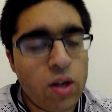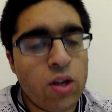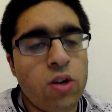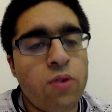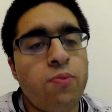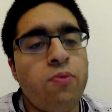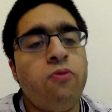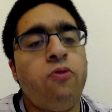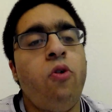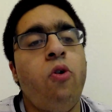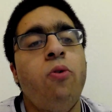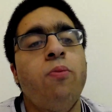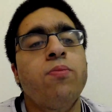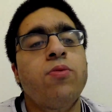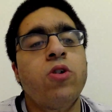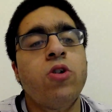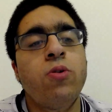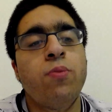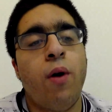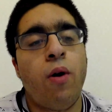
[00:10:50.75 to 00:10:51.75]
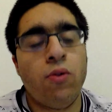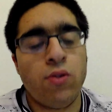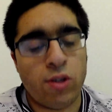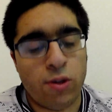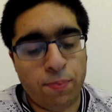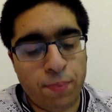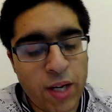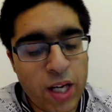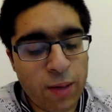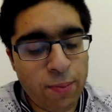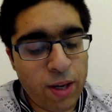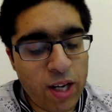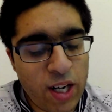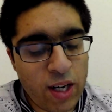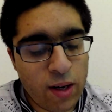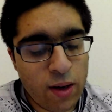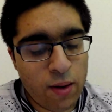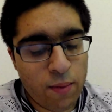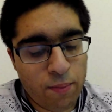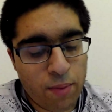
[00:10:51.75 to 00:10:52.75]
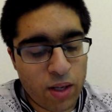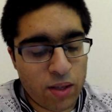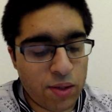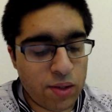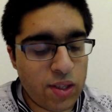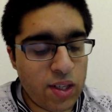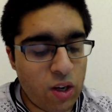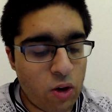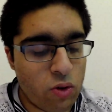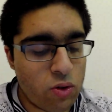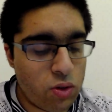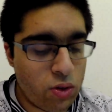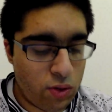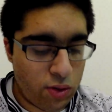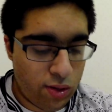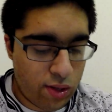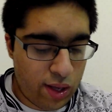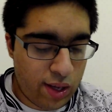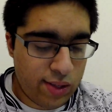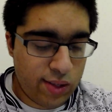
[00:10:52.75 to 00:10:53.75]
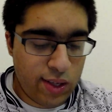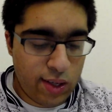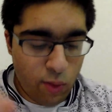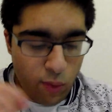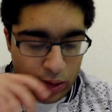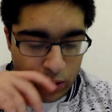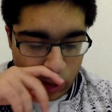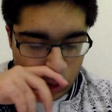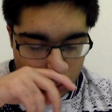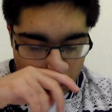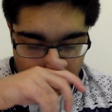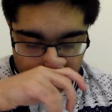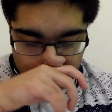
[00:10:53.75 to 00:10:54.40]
perform 2 moles of Pb plus CO2. So that's the equation.